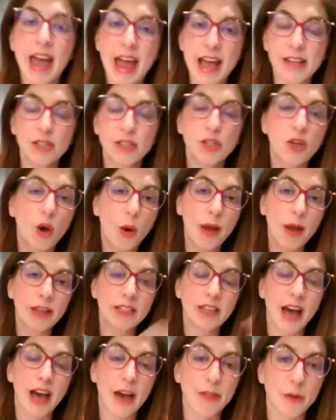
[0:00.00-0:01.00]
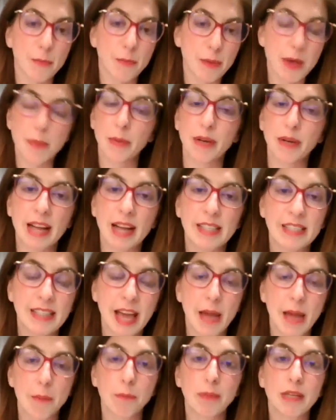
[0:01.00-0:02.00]
It's going to other people, not
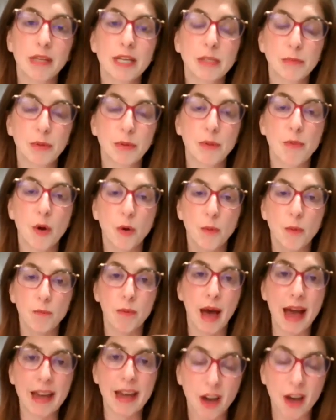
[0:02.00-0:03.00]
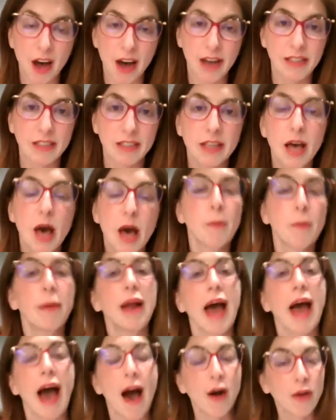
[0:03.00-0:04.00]
saying, please promote my cause, but
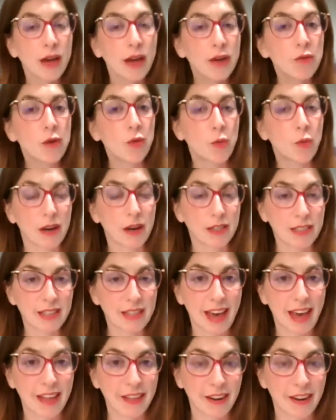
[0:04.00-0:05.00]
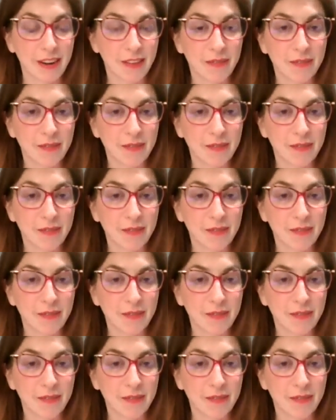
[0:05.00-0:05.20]
how can we work together?